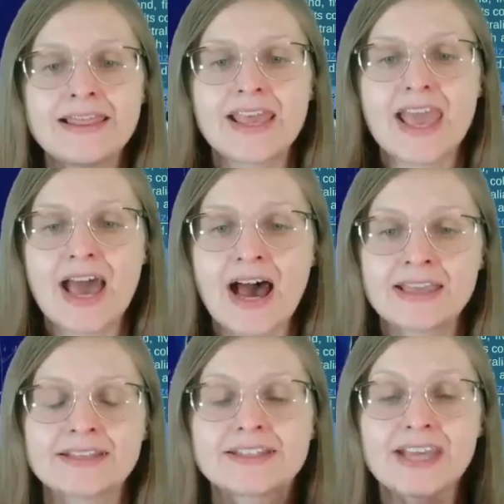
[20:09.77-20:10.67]
The
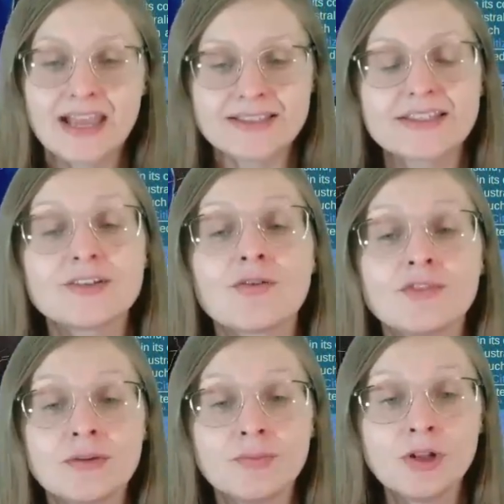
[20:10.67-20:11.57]
intensity
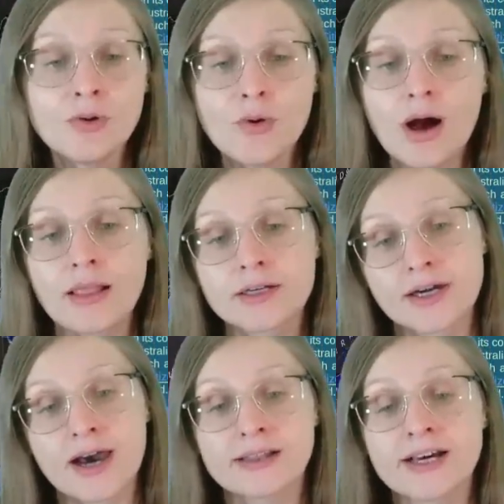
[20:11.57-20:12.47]
of the blue color
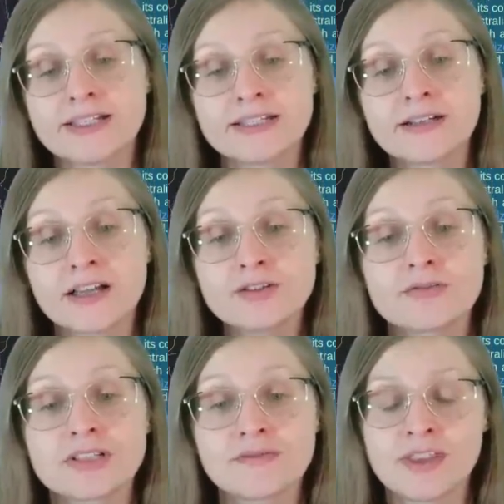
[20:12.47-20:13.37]
highlighting
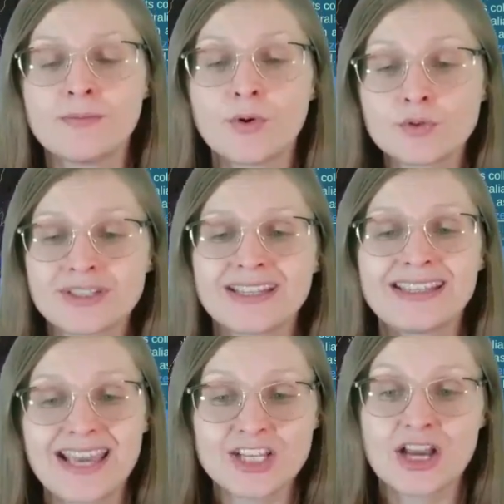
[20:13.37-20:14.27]
countries with the most
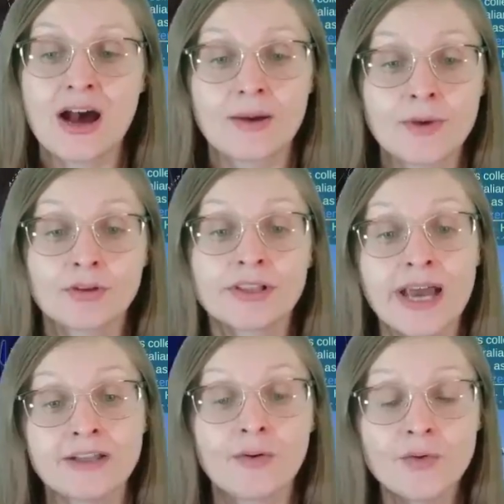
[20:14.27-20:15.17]
engaged Acme
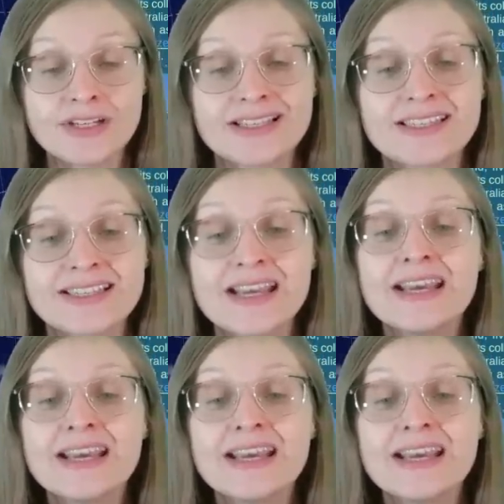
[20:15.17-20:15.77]
online audiences